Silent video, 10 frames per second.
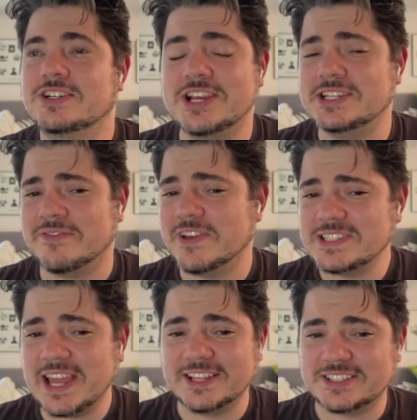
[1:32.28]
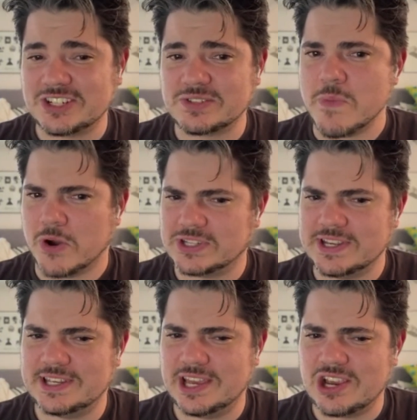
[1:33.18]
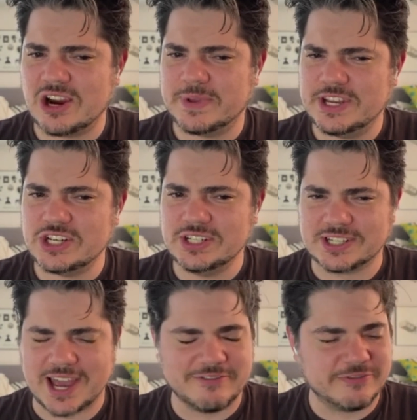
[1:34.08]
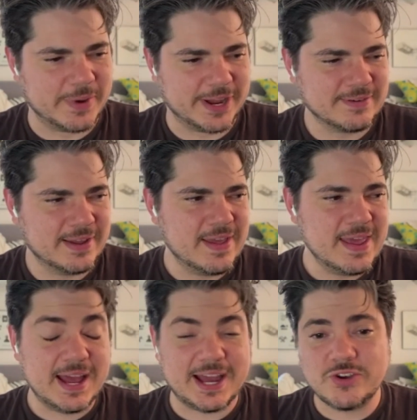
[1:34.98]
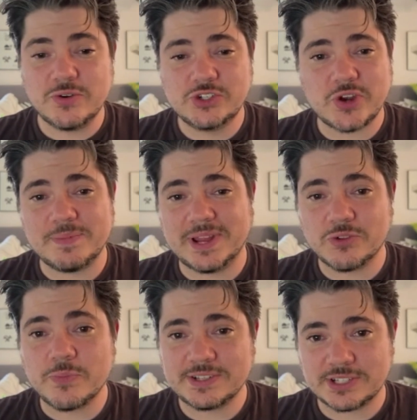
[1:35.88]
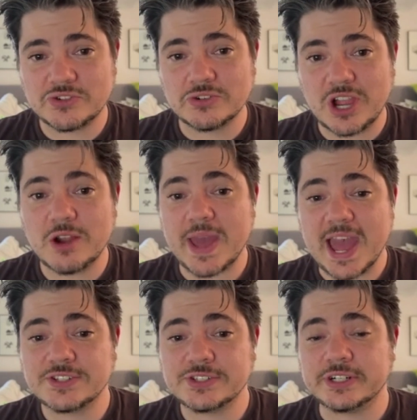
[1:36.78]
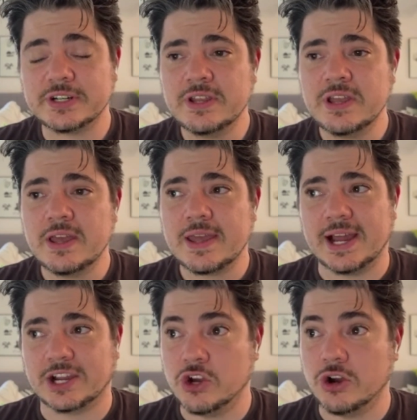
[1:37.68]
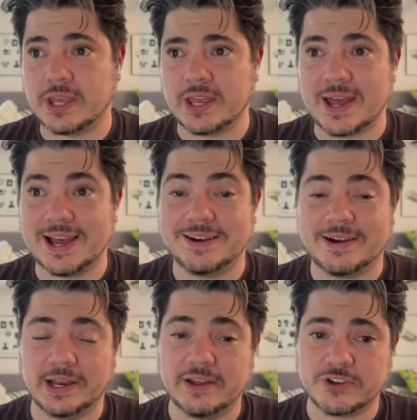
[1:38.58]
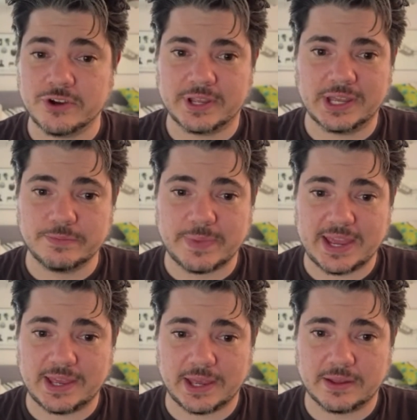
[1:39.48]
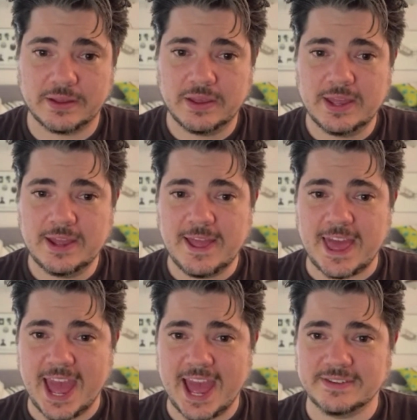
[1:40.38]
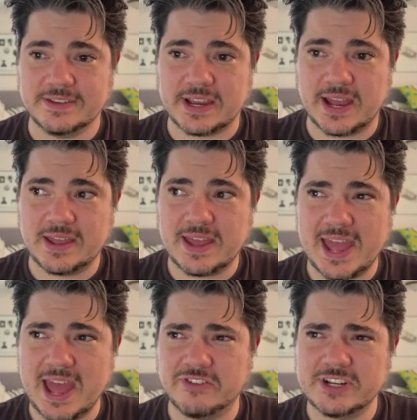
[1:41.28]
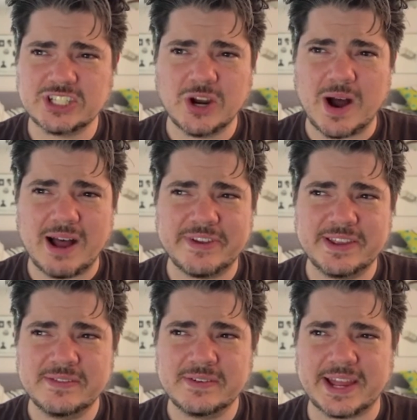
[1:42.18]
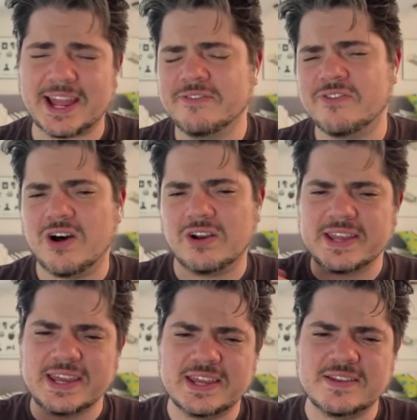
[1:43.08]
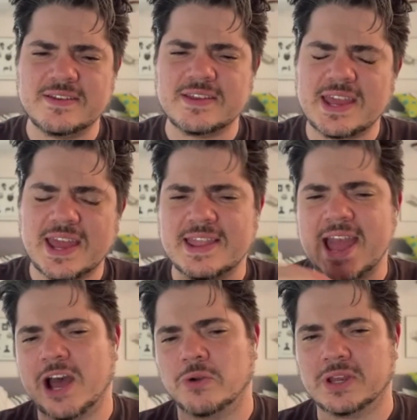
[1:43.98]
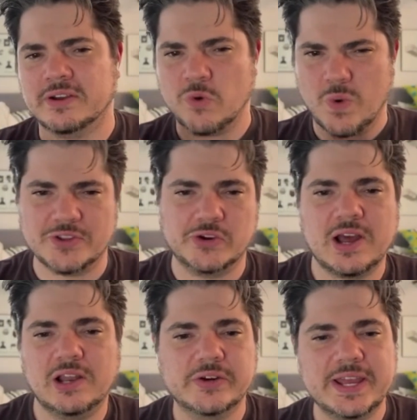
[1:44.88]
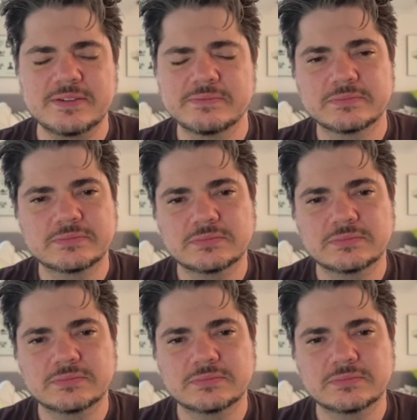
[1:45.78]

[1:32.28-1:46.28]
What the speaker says: geez, it feels like it's just mostly TTRPG stuff, but I do enjoy playing with my sister's dog Baxter. Cooking, I love cooking and baking. And every so often, like I fall in and out of watercoloring.